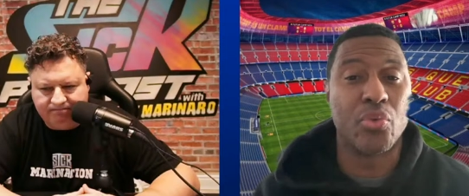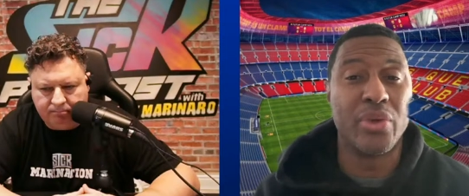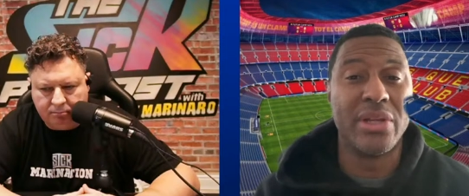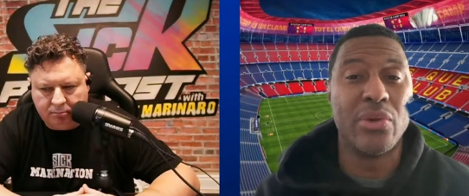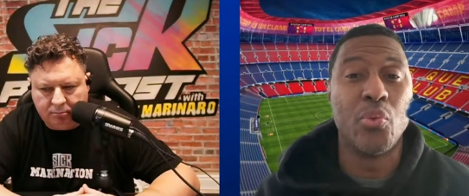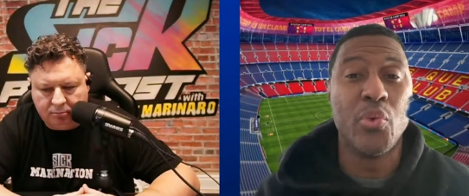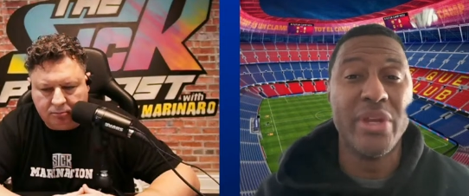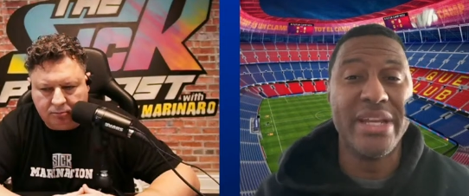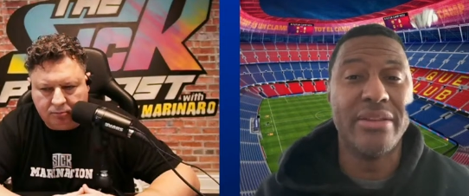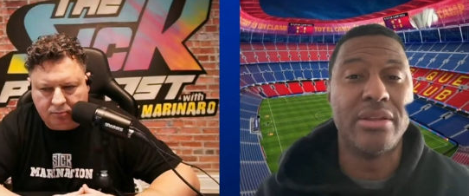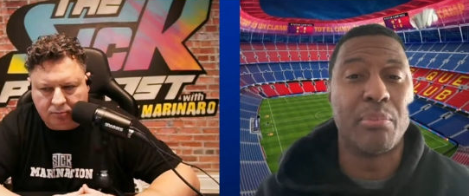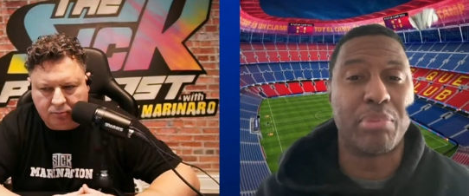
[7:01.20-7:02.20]
Speaker 1: to really
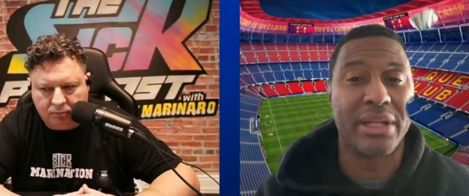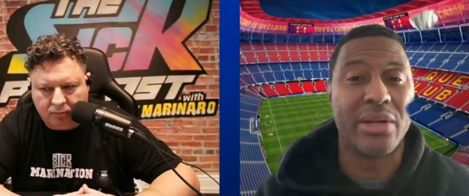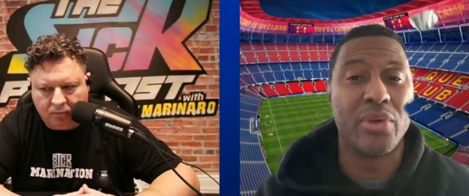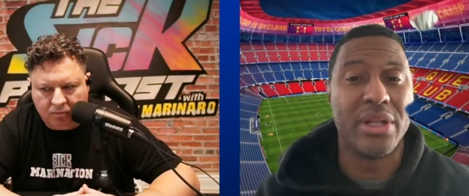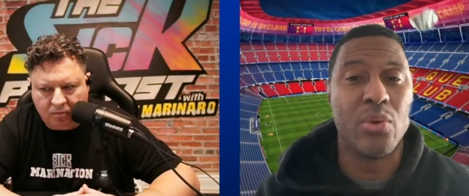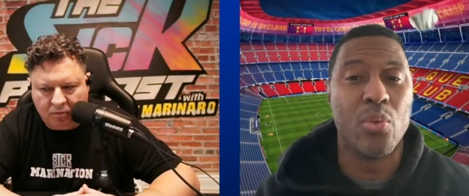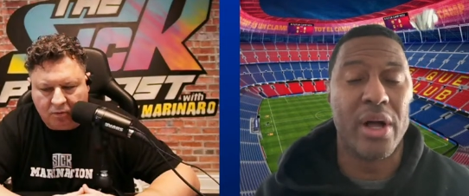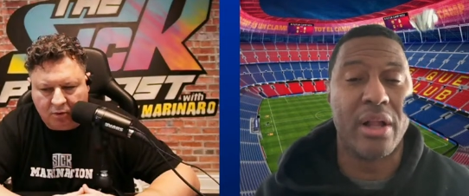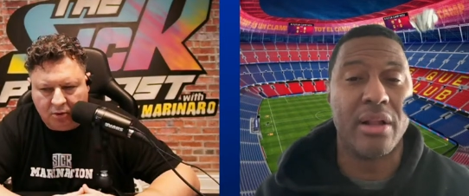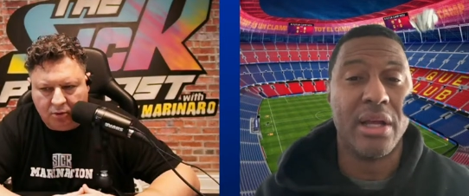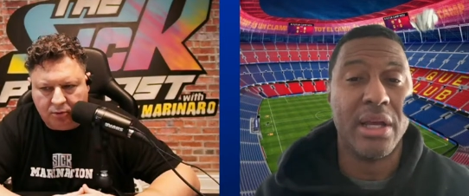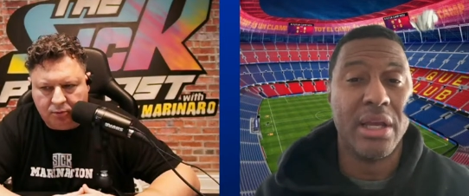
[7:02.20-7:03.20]
read the play really
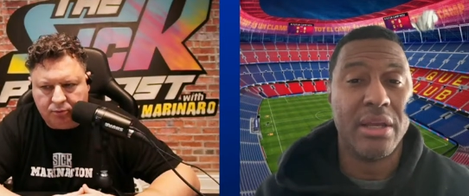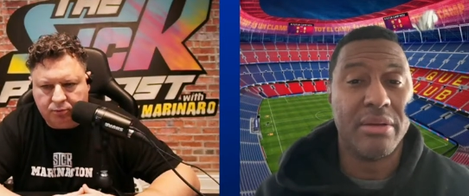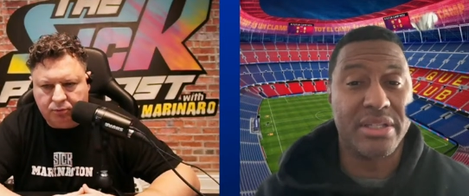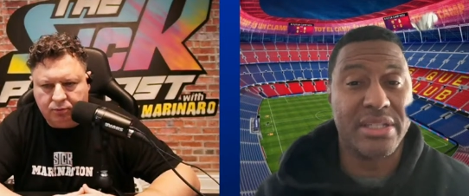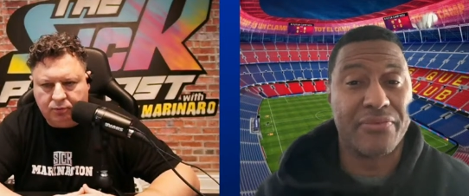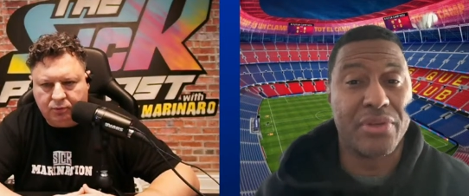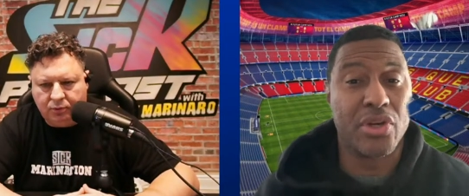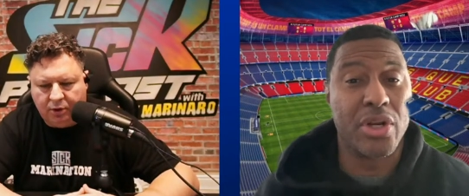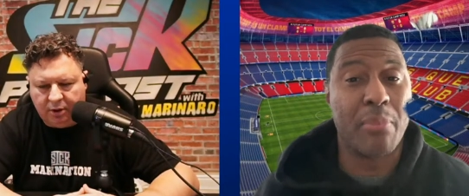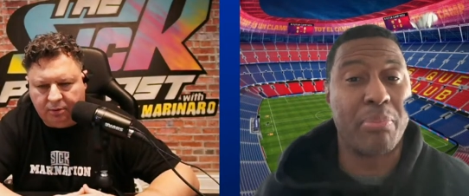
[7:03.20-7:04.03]
well because if they're gonna yeah.